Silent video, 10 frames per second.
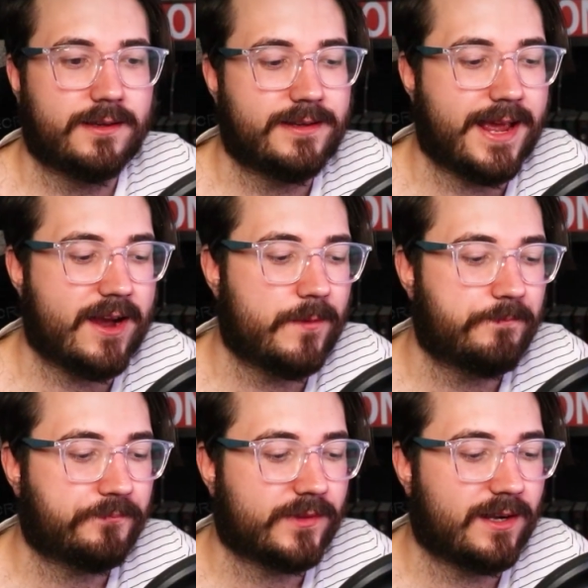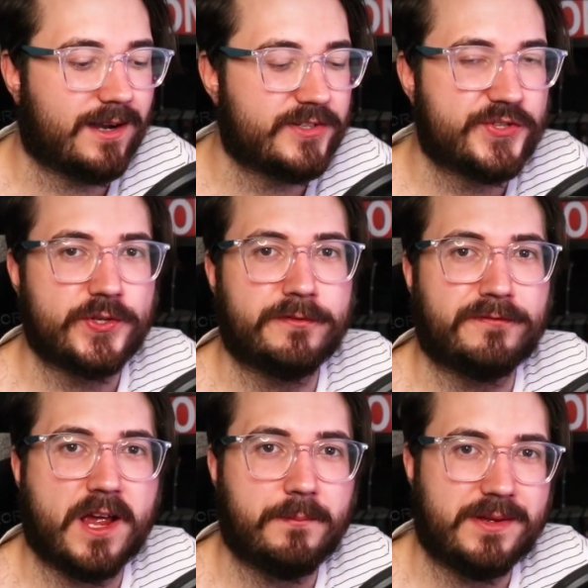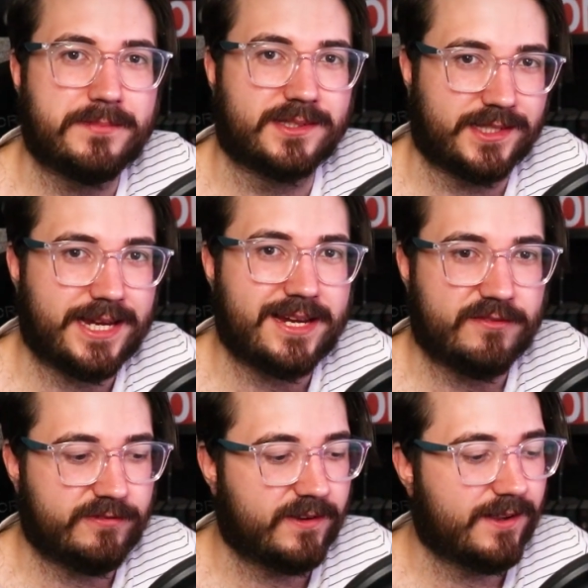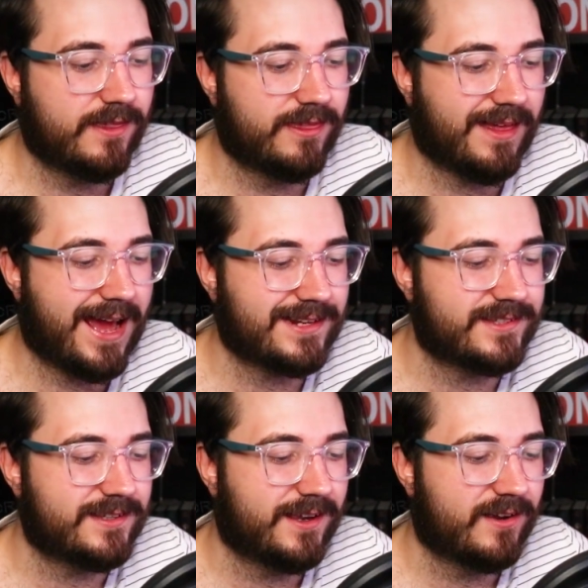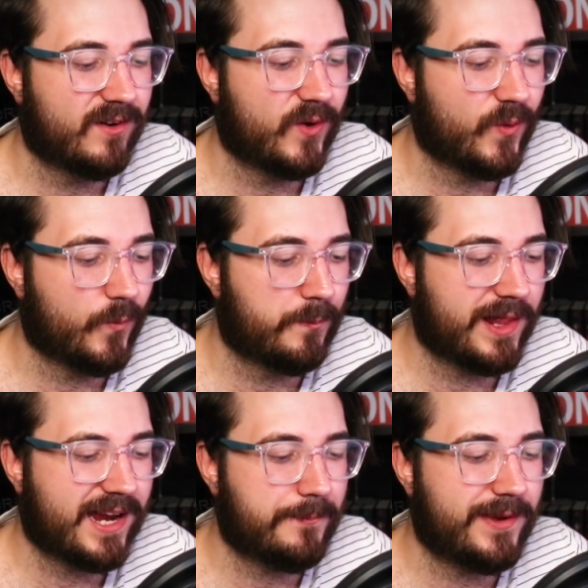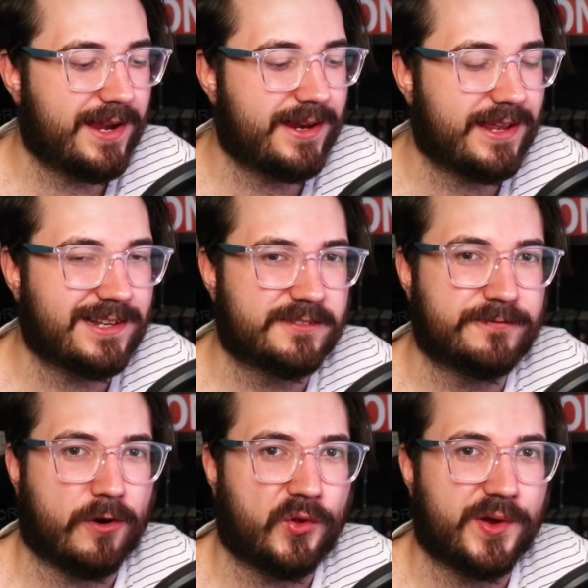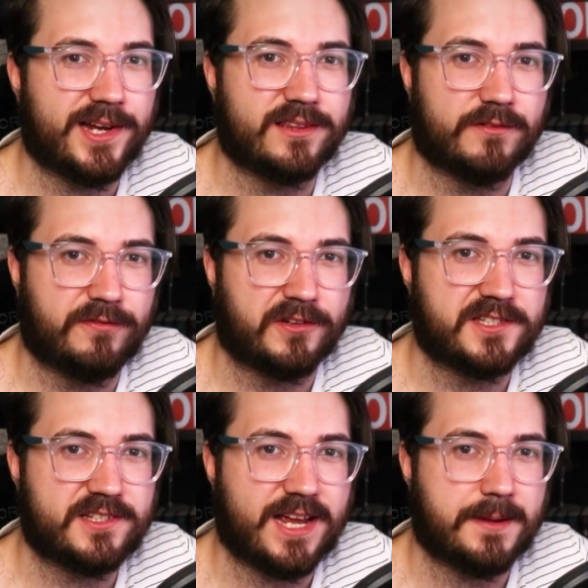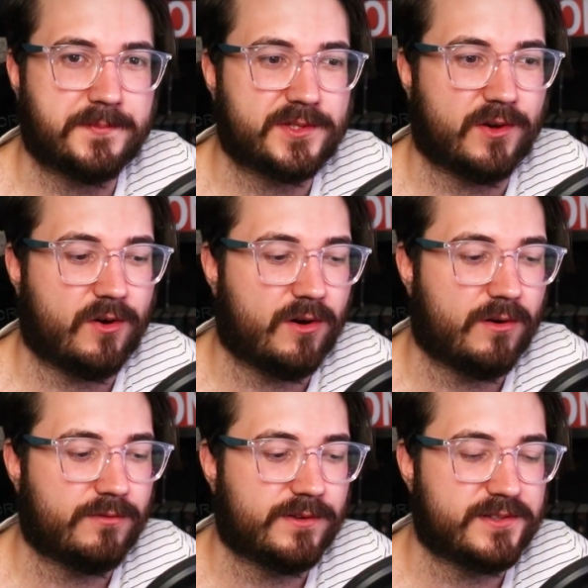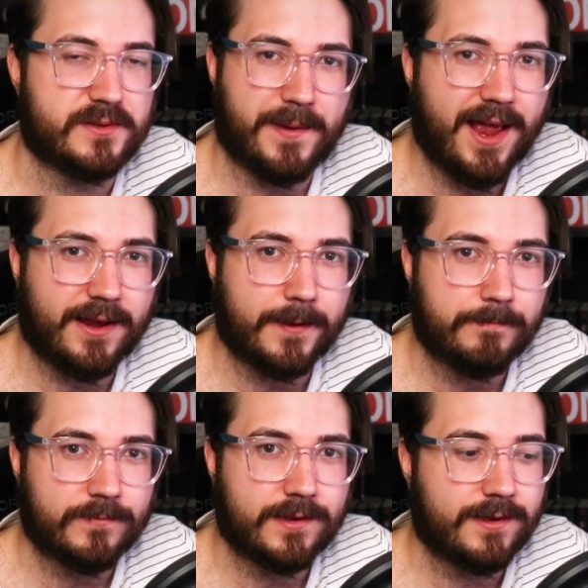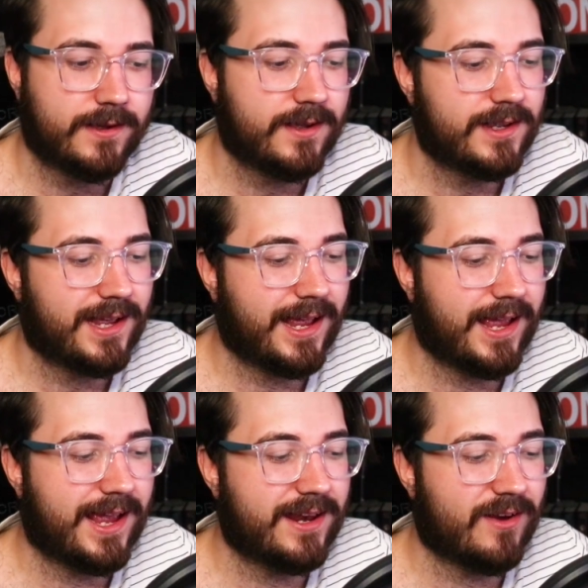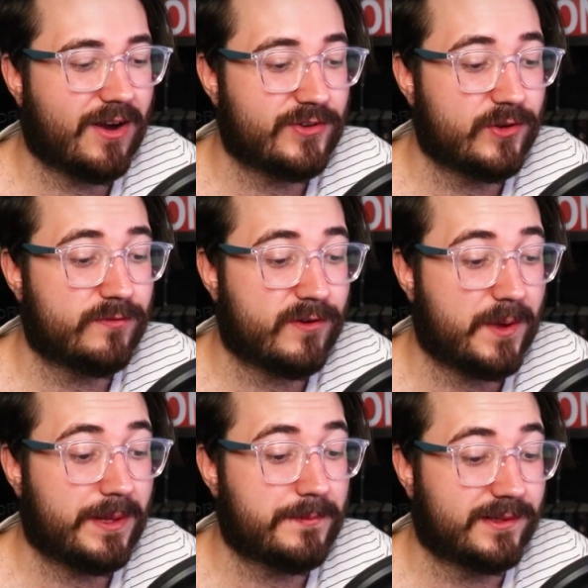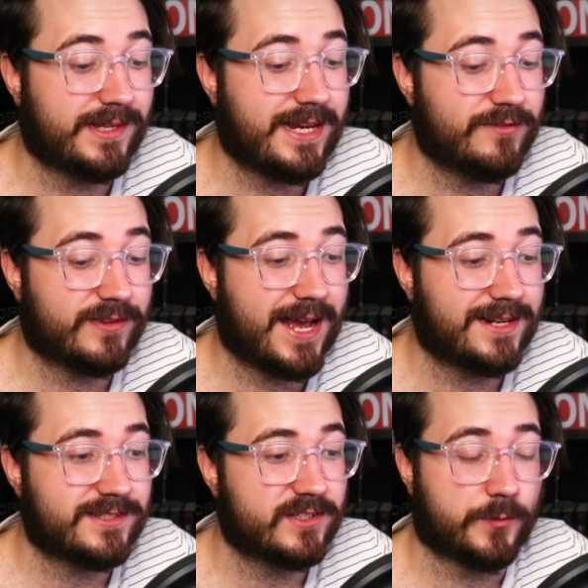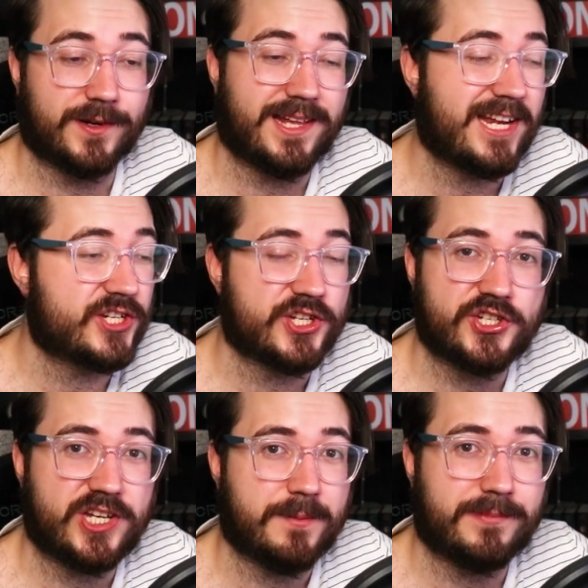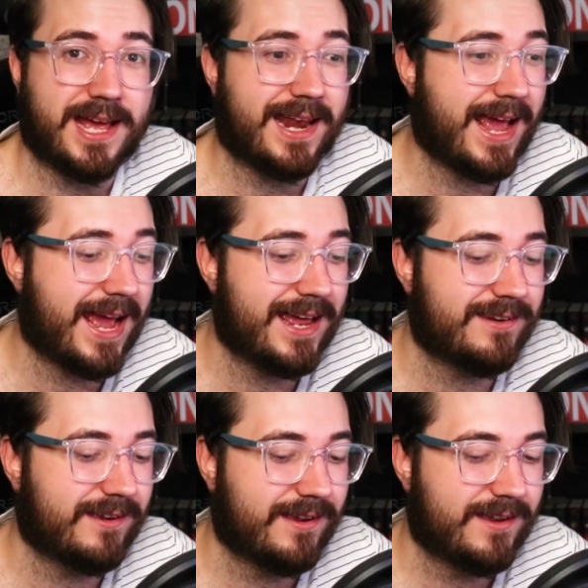Now, I do firmly believe that Blackbeard is following in the footsteps of Xebec. And I do firmly believe that the relationship that had